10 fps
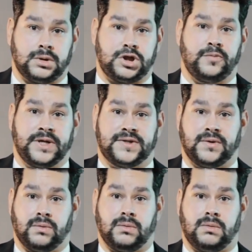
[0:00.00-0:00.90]
Two-piece
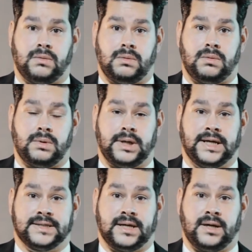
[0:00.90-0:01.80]
suit,
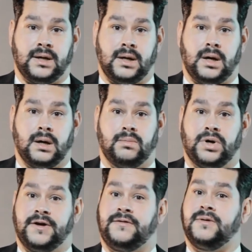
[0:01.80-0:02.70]
easy.
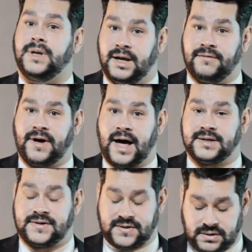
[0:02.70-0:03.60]
But if you need a
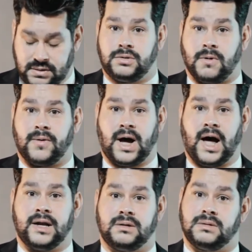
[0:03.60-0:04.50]
vest, throw it
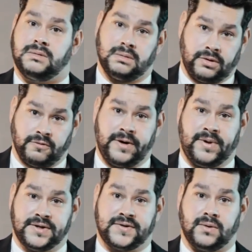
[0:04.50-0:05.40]
on.
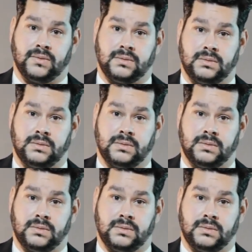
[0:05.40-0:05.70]
Three-piece suit.